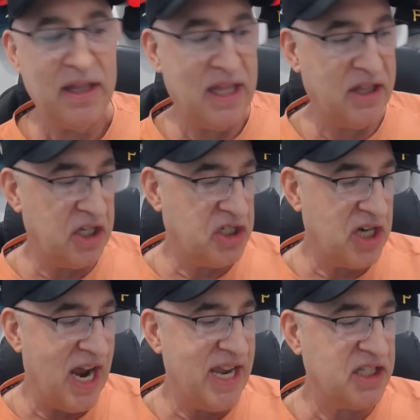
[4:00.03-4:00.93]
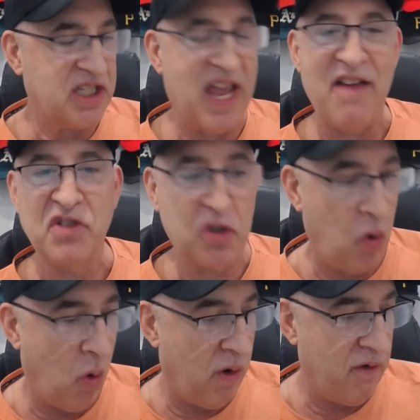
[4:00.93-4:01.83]
that the Giants have
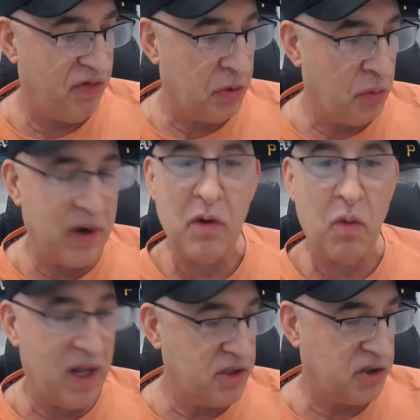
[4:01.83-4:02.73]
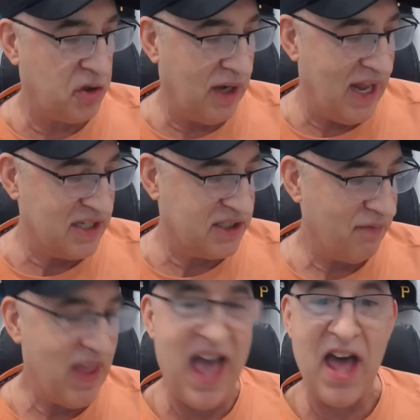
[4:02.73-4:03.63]
scored 3 runs or less
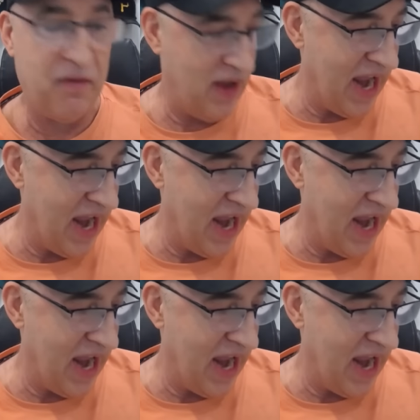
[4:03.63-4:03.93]
out of